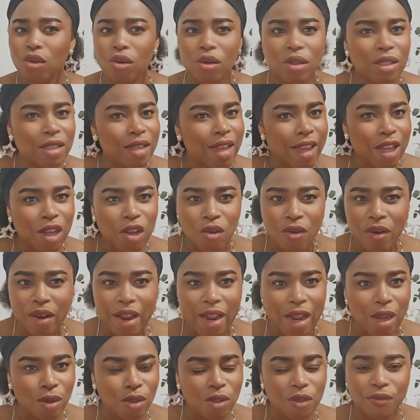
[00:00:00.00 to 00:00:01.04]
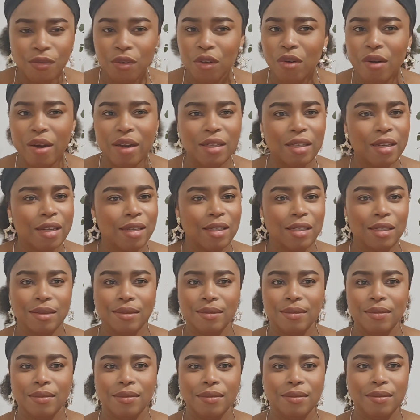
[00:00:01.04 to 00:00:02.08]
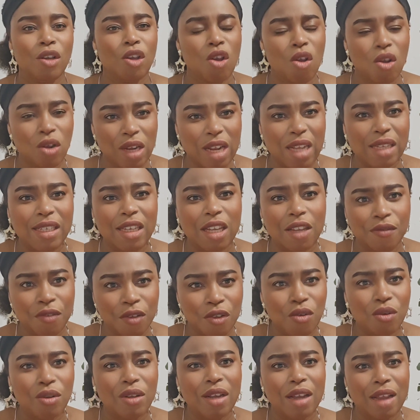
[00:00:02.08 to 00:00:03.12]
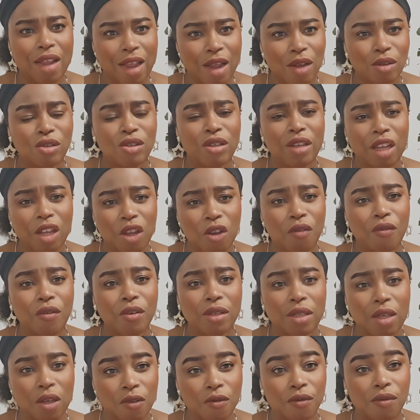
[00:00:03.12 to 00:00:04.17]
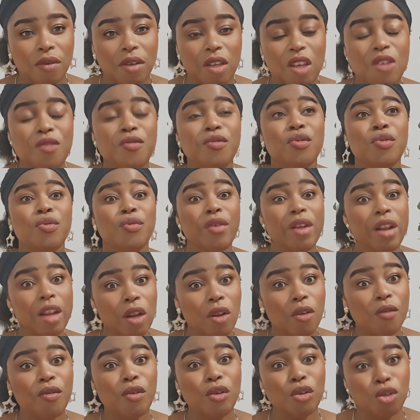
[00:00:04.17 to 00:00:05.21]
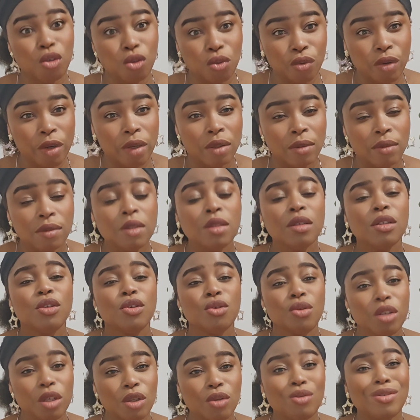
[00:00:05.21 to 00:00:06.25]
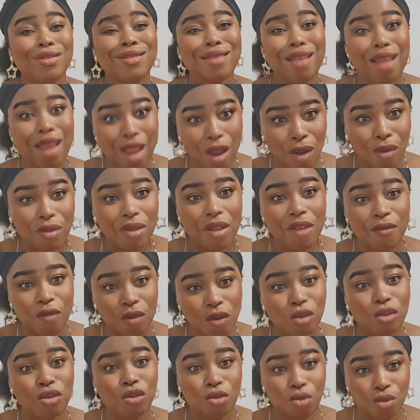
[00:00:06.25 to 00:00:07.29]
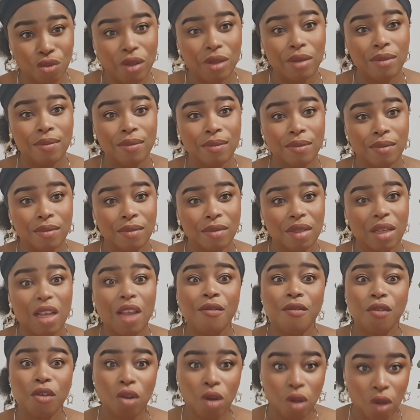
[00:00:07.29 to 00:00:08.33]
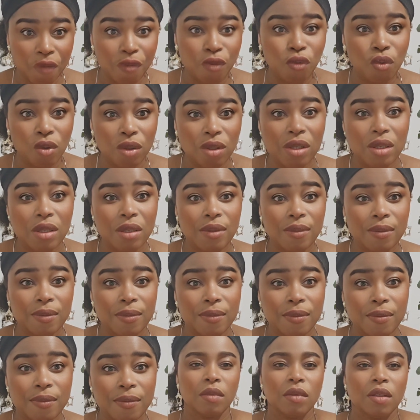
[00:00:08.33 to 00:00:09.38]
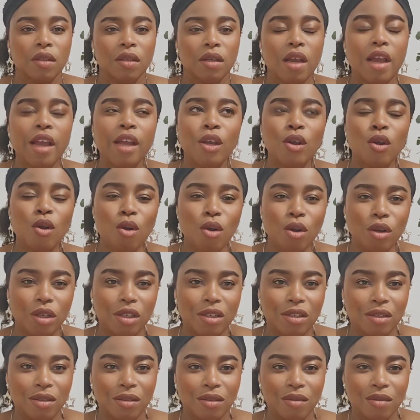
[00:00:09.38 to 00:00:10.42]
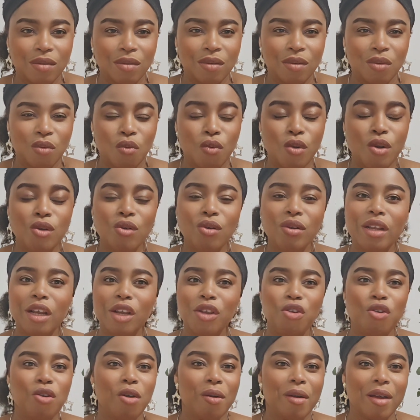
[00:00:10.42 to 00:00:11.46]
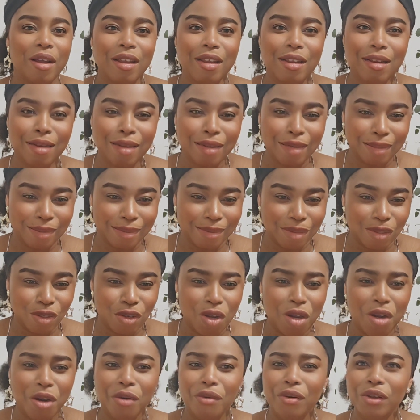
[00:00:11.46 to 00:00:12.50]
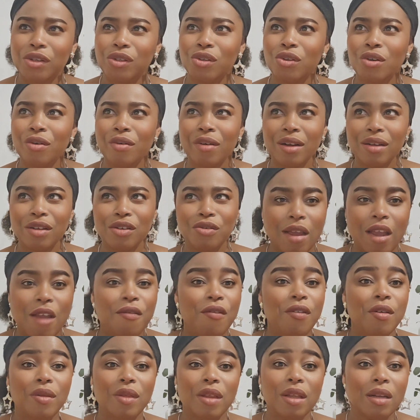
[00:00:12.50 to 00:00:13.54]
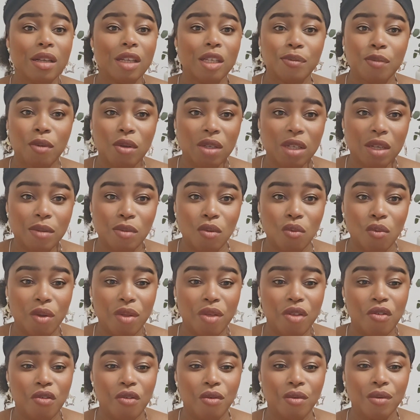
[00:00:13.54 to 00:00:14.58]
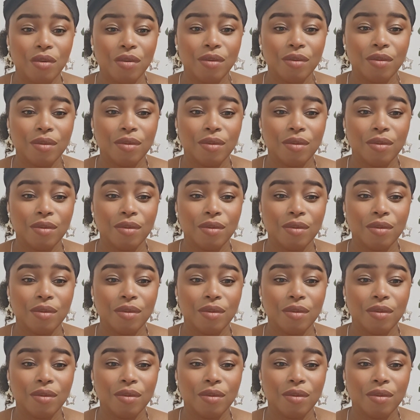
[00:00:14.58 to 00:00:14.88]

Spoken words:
Don't take your health for granted. God has given you the health to take care of yourself. If you really love your children, you need to stay healthy for your children and for your loved ones. And God, you know that you are a healer. You are a restorer. Everything is possible with you.